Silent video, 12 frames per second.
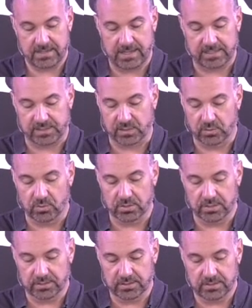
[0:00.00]
as the
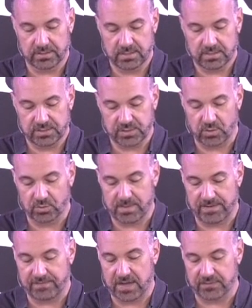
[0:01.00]
Lord told
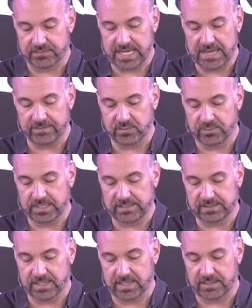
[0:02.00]
my father David when he
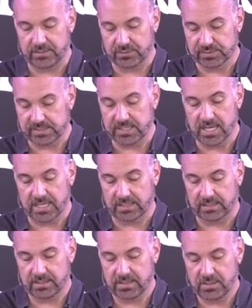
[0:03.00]
said, your son,
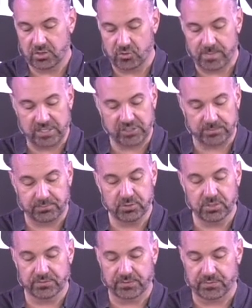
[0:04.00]
whom I shall
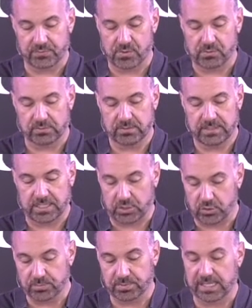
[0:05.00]
put on the throne, in
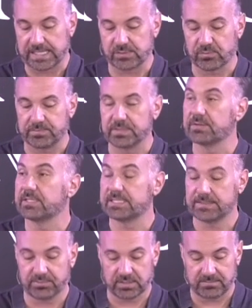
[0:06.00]
your place will build the
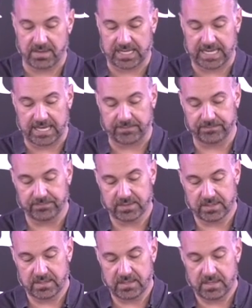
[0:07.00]
temple in my name.
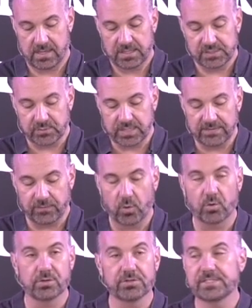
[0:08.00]
So give
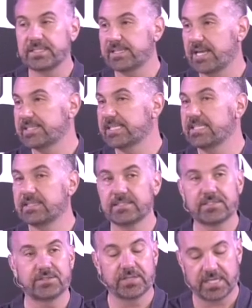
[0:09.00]
orders, he's asking
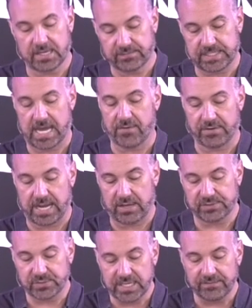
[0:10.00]
this to the king of Tyre now,
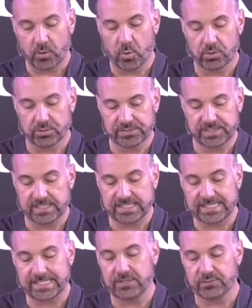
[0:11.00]
so give orders that
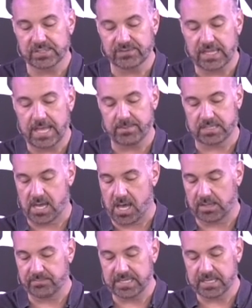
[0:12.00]
cedars of
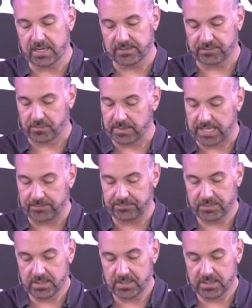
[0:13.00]
Lebanon be cut for me.